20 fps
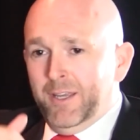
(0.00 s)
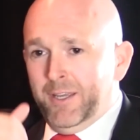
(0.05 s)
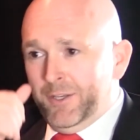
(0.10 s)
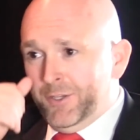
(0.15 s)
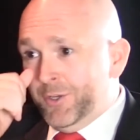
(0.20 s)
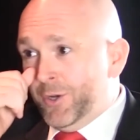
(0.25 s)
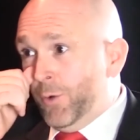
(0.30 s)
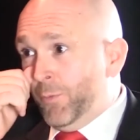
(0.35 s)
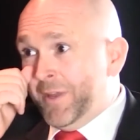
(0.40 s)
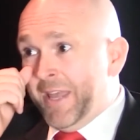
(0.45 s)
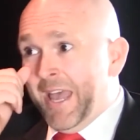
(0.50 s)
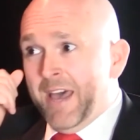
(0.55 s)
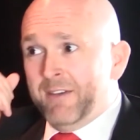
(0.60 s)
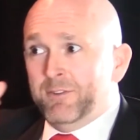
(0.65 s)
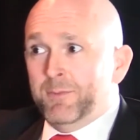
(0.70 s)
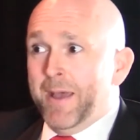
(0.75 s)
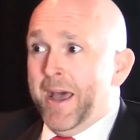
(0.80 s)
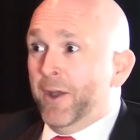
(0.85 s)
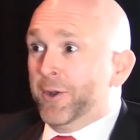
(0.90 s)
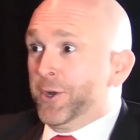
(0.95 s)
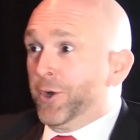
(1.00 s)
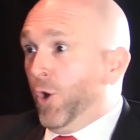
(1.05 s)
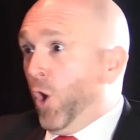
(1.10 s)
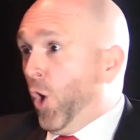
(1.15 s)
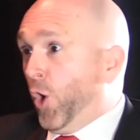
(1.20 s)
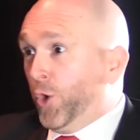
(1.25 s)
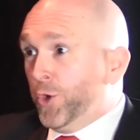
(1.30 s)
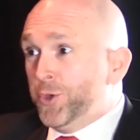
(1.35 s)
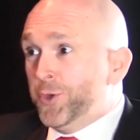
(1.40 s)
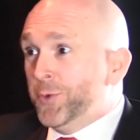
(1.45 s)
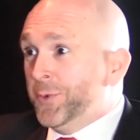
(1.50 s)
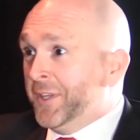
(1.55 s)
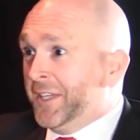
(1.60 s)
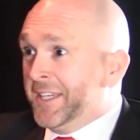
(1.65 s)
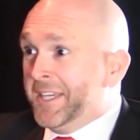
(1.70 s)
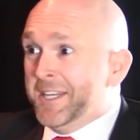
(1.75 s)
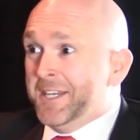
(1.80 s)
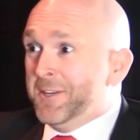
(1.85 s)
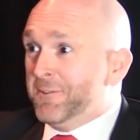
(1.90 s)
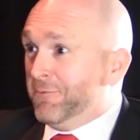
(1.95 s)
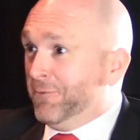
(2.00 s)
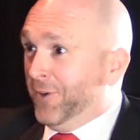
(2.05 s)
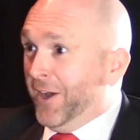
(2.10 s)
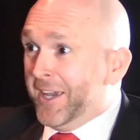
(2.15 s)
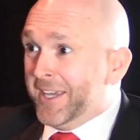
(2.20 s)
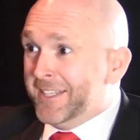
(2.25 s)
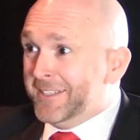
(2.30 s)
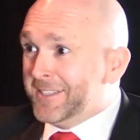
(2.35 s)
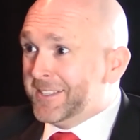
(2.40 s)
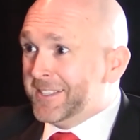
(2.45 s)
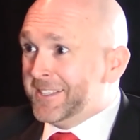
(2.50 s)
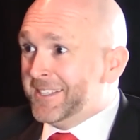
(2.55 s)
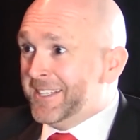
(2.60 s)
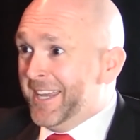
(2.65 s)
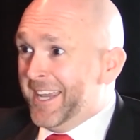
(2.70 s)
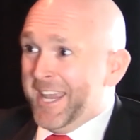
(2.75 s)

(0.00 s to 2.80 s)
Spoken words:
we have them out here arguing and getting in fights,